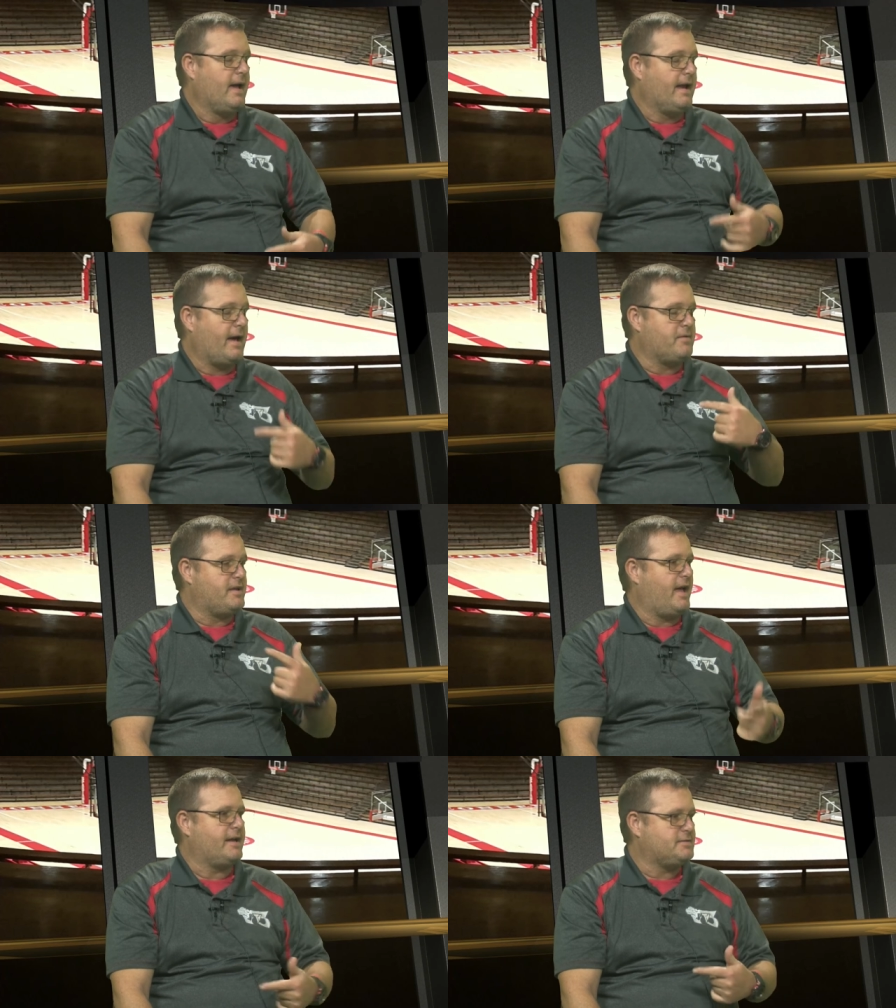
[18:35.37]
And I
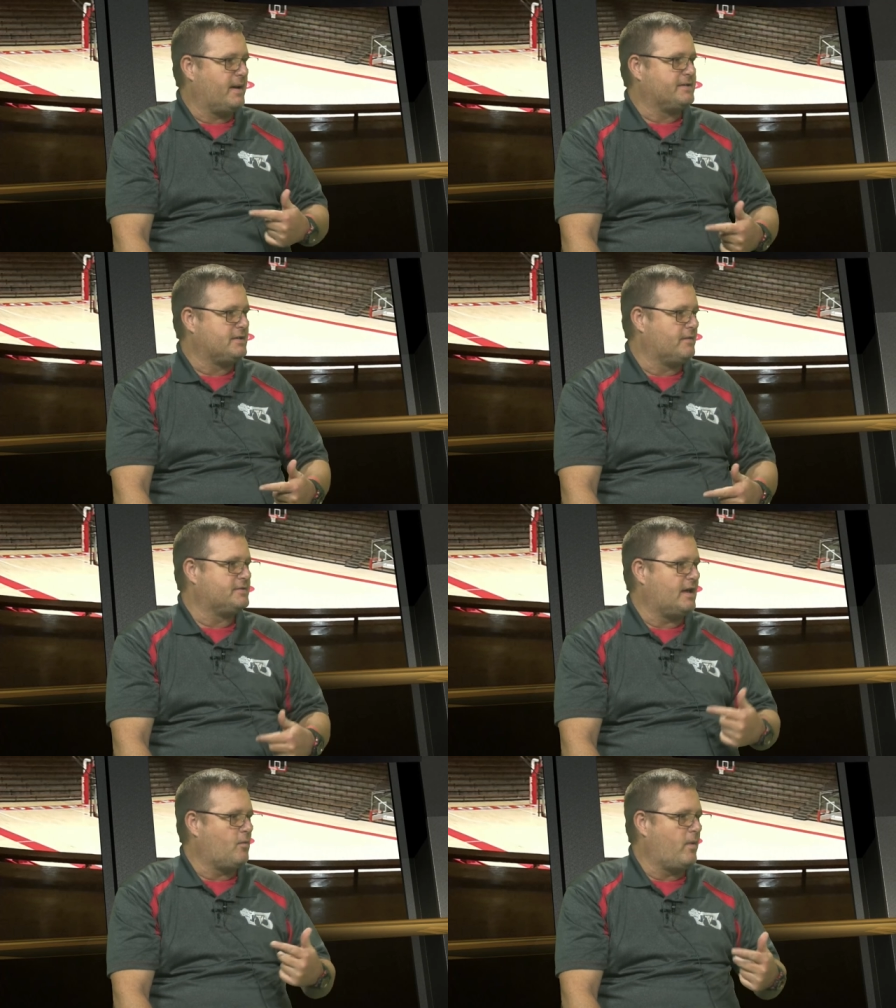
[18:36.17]
would catch myself
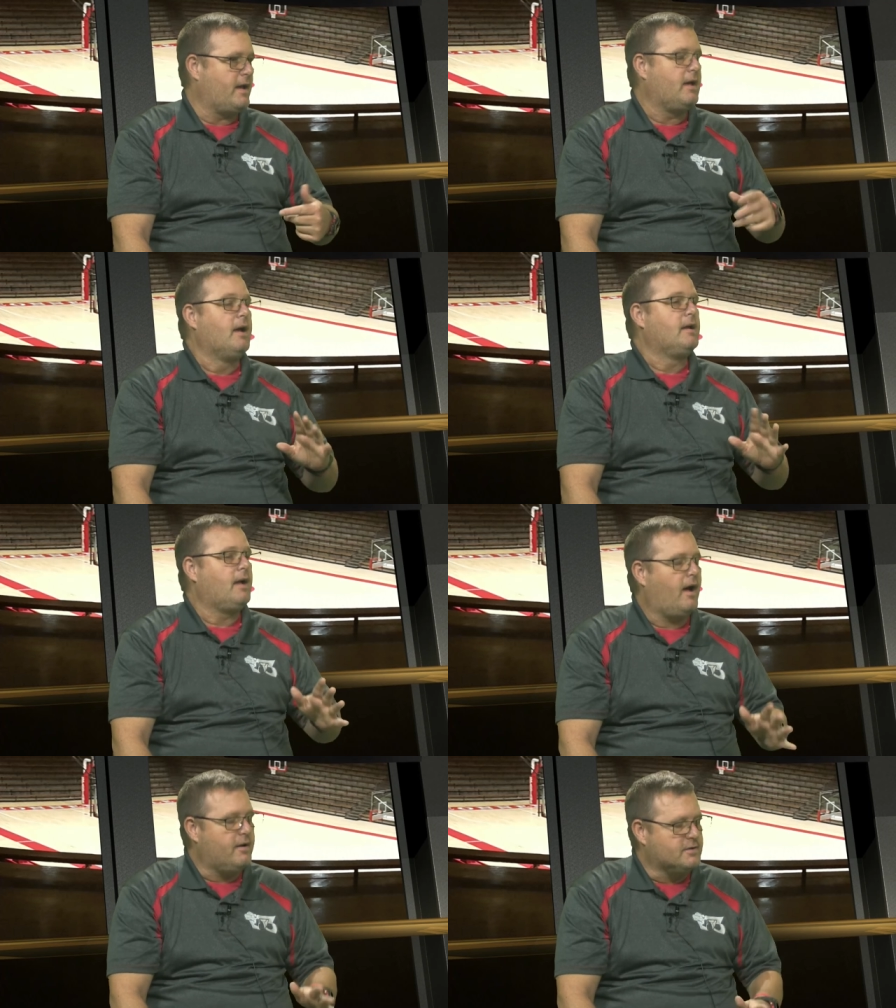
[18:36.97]
say, "We
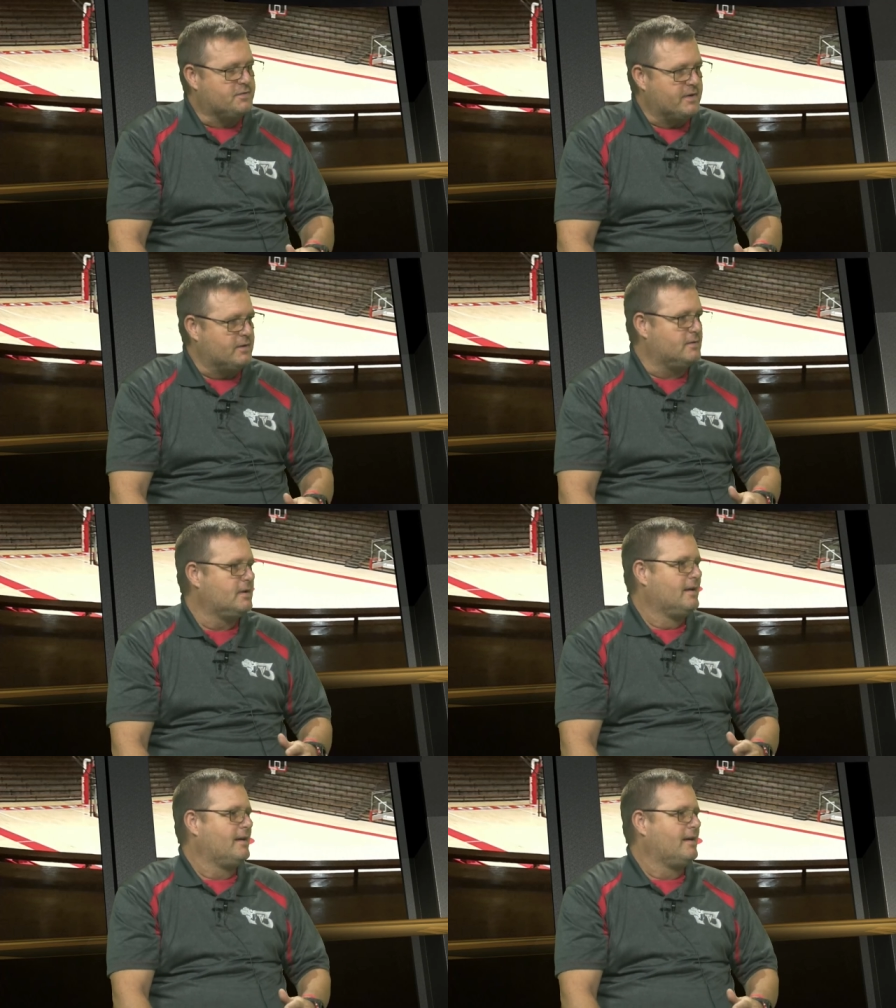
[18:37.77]
Connersville."